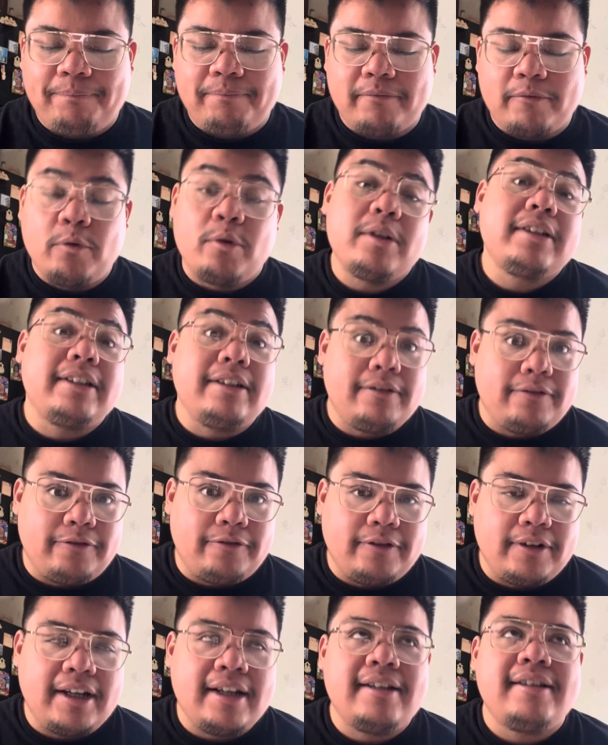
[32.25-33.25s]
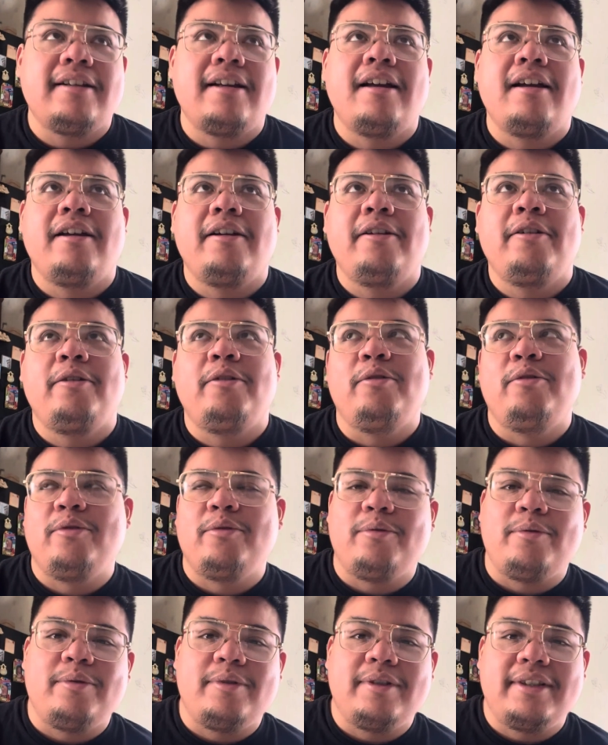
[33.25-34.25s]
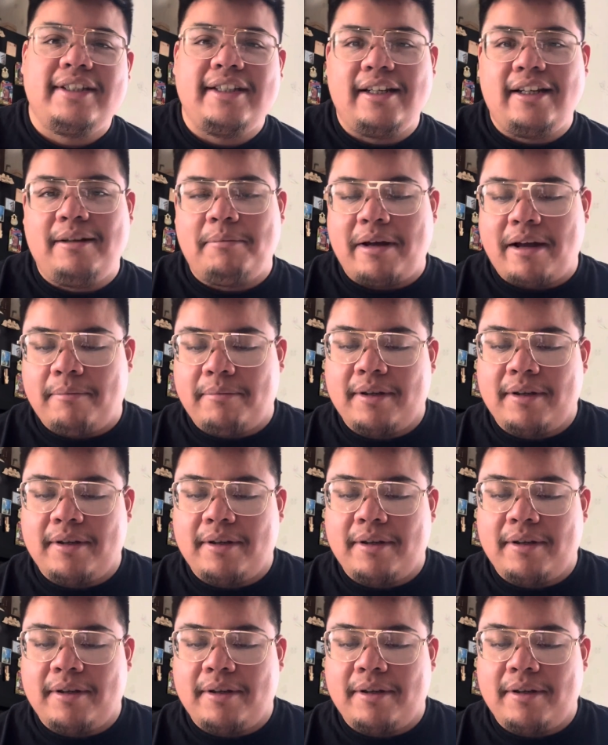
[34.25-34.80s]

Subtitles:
Well, it's different. It's not your usual city map.